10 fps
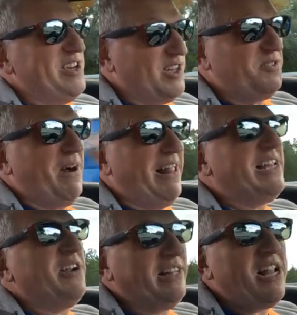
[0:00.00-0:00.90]
you're
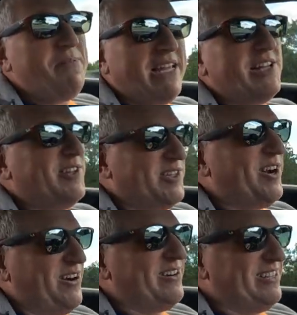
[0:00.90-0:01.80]
smiling, you're a little bit
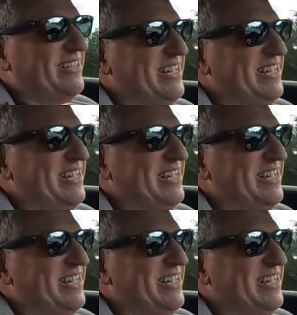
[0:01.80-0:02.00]
concerned.